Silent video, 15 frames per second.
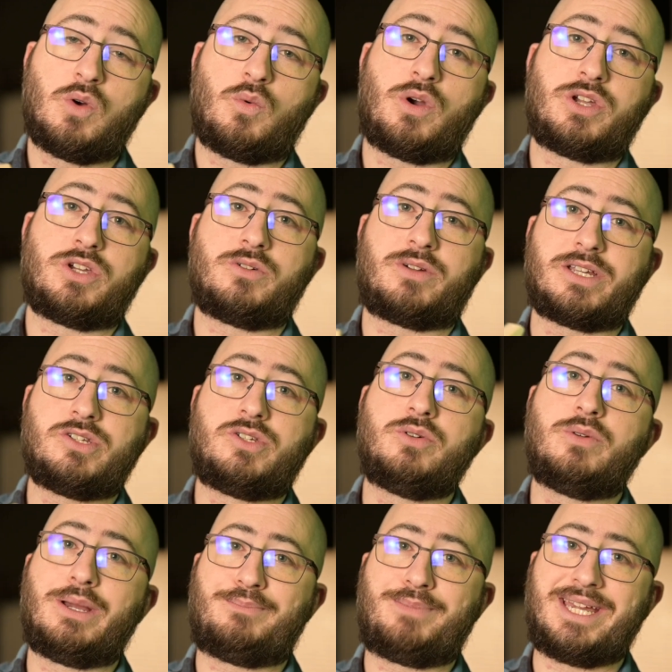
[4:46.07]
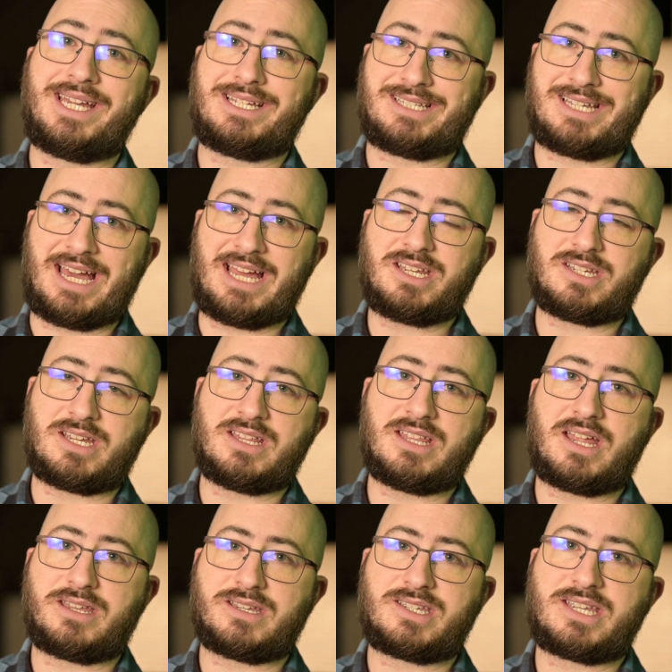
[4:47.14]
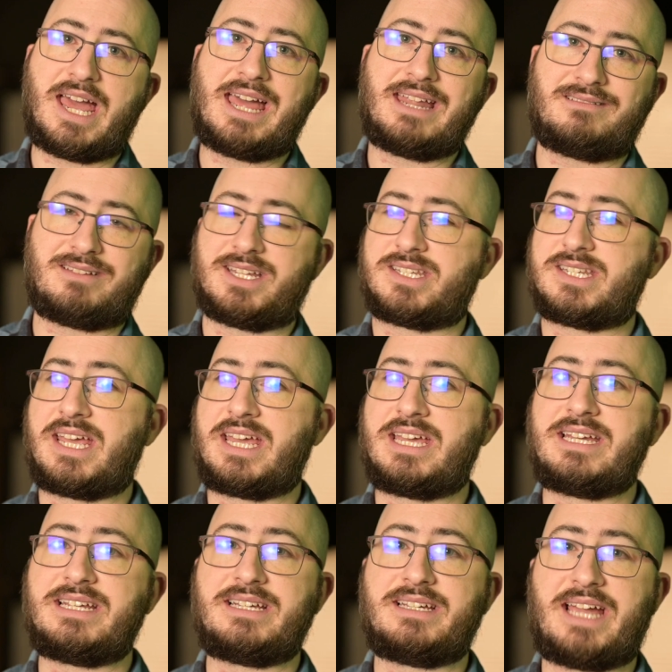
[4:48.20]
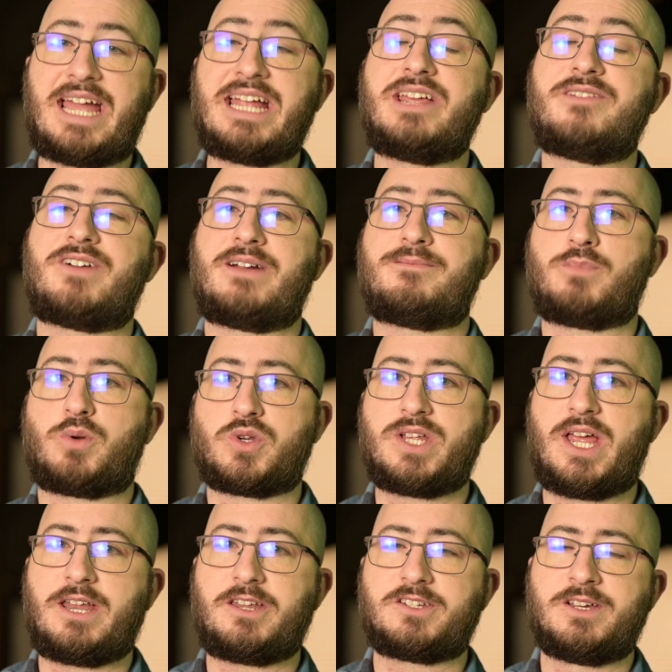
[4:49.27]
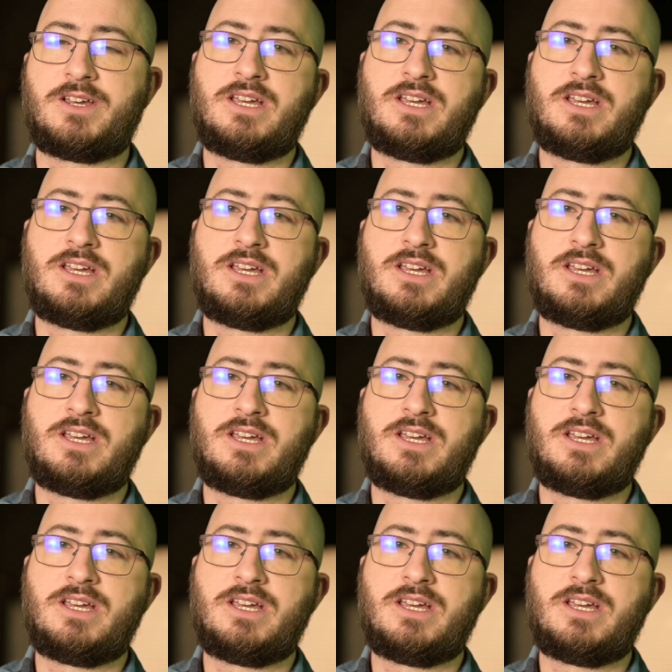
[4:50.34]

where you can do a peak test and then set, let's say, 85%,